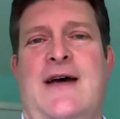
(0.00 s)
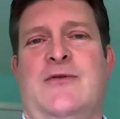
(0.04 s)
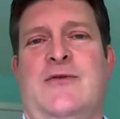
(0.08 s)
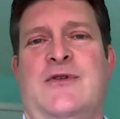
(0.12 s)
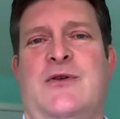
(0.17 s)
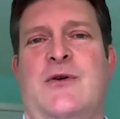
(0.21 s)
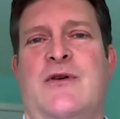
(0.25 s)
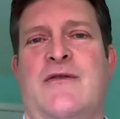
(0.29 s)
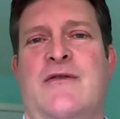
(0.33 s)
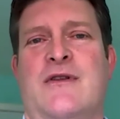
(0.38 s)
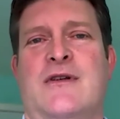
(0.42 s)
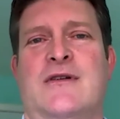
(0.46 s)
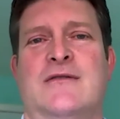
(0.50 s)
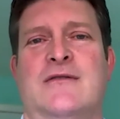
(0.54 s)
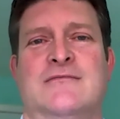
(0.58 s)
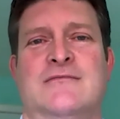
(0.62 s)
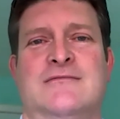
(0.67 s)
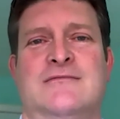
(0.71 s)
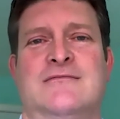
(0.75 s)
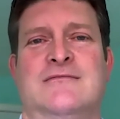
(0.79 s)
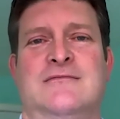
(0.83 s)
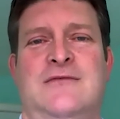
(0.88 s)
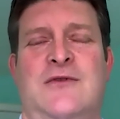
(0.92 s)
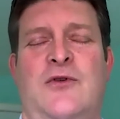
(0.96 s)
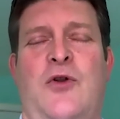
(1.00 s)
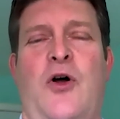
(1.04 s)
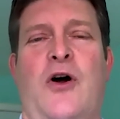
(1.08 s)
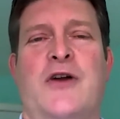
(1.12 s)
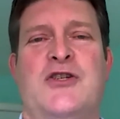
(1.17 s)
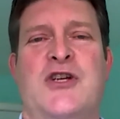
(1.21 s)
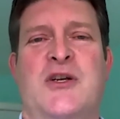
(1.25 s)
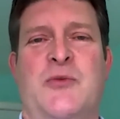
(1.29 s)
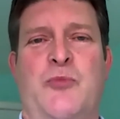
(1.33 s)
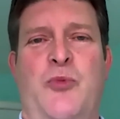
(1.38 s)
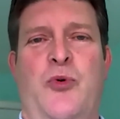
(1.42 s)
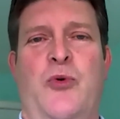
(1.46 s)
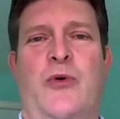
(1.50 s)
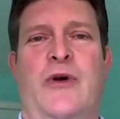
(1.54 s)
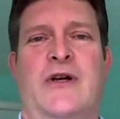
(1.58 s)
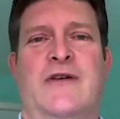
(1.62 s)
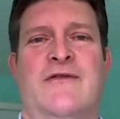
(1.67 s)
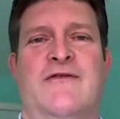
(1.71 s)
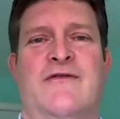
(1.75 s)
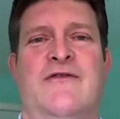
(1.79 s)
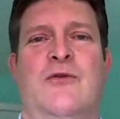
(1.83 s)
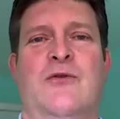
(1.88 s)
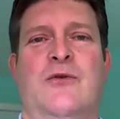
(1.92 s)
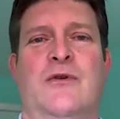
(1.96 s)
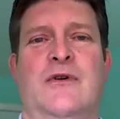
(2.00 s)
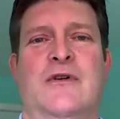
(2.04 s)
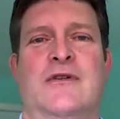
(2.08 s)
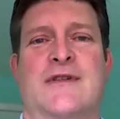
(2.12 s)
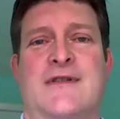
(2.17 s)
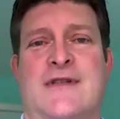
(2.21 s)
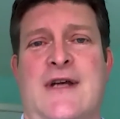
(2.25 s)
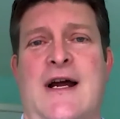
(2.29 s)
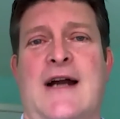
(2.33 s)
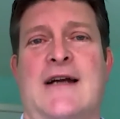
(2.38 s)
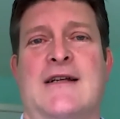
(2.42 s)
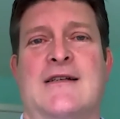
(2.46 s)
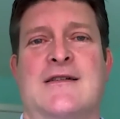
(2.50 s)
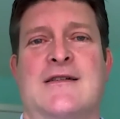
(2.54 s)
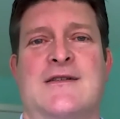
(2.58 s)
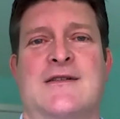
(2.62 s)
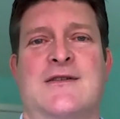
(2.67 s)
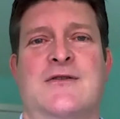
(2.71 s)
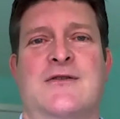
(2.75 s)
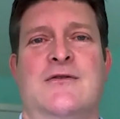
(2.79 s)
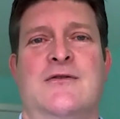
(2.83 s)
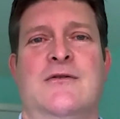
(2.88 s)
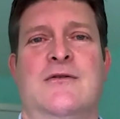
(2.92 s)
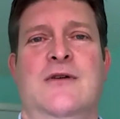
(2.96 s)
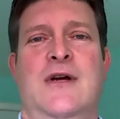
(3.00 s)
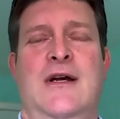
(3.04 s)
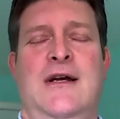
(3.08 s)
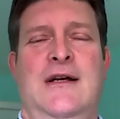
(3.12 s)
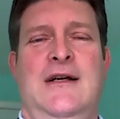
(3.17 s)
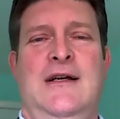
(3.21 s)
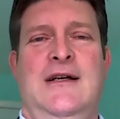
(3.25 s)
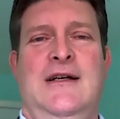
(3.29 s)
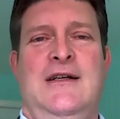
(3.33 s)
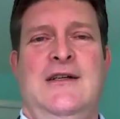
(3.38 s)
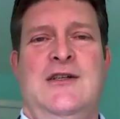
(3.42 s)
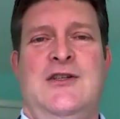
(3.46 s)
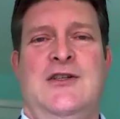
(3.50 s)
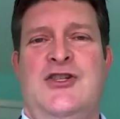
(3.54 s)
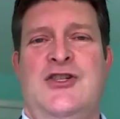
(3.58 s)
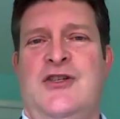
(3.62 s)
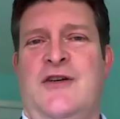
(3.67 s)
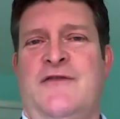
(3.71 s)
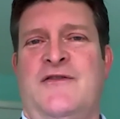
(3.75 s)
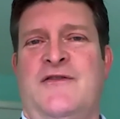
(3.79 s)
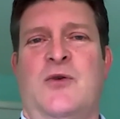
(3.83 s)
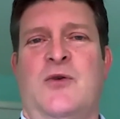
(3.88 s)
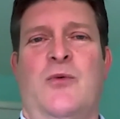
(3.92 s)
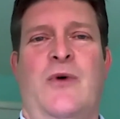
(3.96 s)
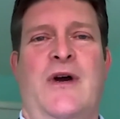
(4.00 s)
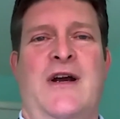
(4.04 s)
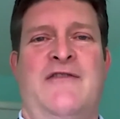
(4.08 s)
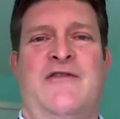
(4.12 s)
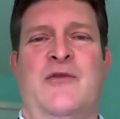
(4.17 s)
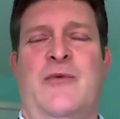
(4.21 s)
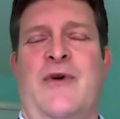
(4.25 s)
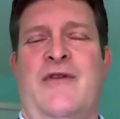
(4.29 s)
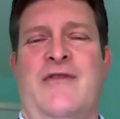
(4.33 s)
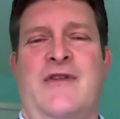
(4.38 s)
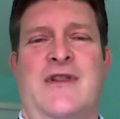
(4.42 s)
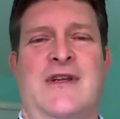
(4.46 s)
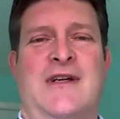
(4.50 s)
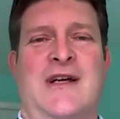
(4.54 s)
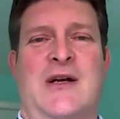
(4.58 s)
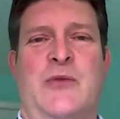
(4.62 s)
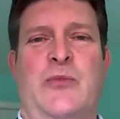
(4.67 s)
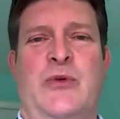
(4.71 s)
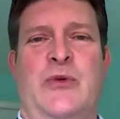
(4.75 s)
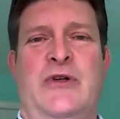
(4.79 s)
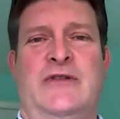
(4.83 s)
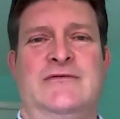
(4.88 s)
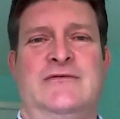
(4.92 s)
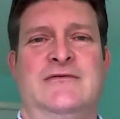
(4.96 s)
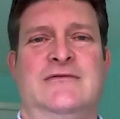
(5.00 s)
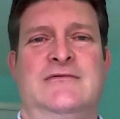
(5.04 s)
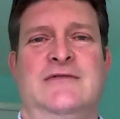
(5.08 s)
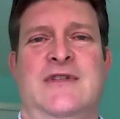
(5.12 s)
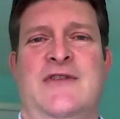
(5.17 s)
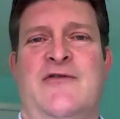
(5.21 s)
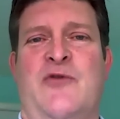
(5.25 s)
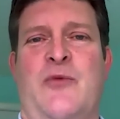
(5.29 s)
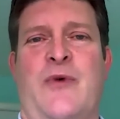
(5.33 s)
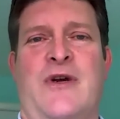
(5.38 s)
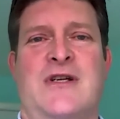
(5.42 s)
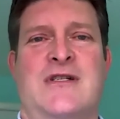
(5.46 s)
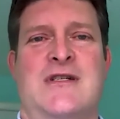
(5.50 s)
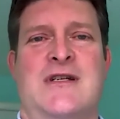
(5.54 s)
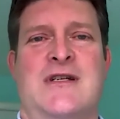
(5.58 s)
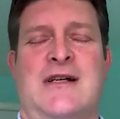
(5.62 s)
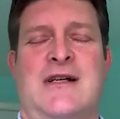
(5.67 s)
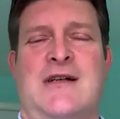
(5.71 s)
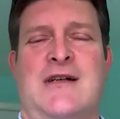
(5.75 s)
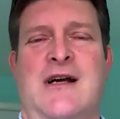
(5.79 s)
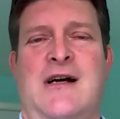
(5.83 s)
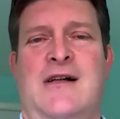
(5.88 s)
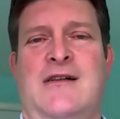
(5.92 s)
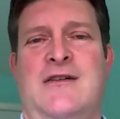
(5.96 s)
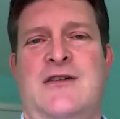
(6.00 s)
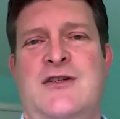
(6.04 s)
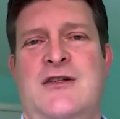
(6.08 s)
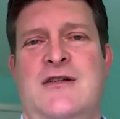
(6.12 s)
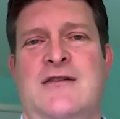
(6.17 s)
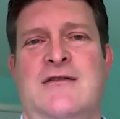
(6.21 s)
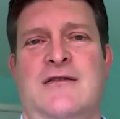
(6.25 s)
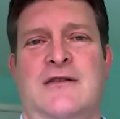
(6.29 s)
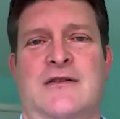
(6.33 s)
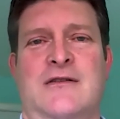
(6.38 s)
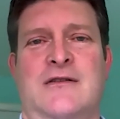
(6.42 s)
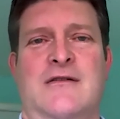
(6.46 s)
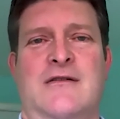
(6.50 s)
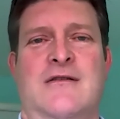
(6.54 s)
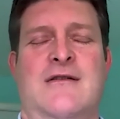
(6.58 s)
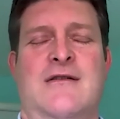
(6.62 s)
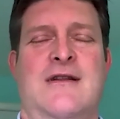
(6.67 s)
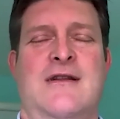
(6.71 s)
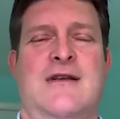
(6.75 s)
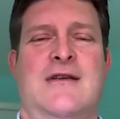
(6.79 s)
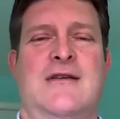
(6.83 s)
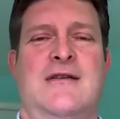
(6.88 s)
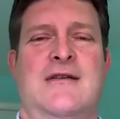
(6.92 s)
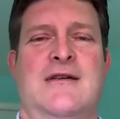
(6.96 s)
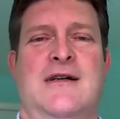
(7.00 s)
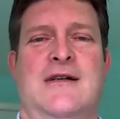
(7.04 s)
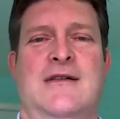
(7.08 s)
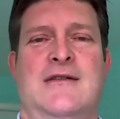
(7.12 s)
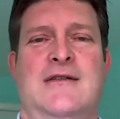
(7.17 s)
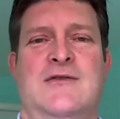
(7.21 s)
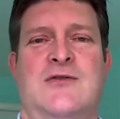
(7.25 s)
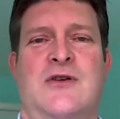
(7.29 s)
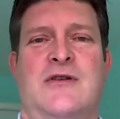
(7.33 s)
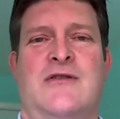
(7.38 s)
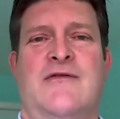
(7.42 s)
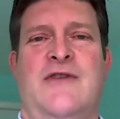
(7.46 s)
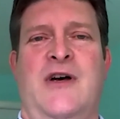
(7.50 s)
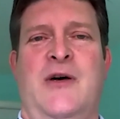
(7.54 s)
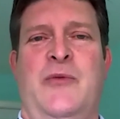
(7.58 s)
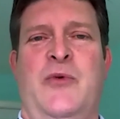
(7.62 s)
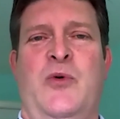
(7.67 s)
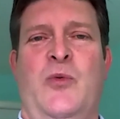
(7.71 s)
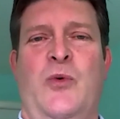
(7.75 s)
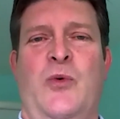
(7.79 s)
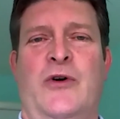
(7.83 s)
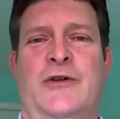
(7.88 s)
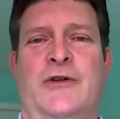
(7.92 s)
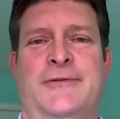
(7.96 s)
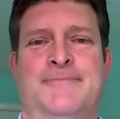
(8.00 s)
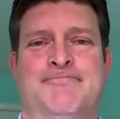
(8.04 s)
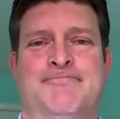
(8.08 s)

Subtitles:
was sort of the launching point for deciding to shift away from everything I'd built in information technology and learn the drug development world.